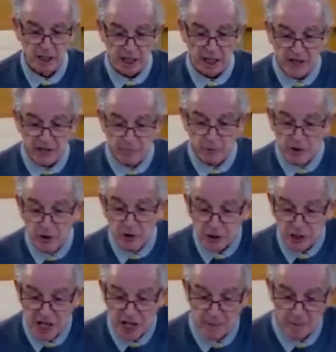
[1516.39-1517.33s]
And then we've
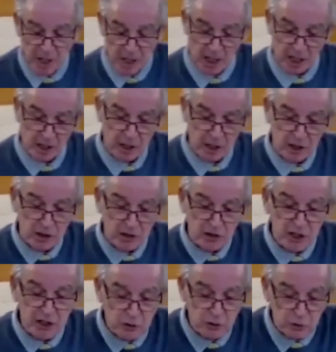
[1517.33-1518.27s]
got Tamar,
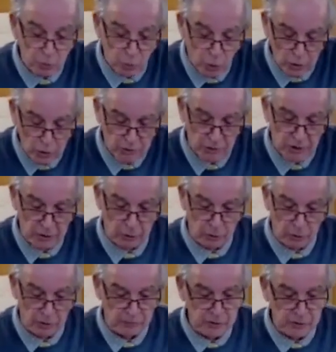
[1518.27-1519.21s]
she's the daughter in law of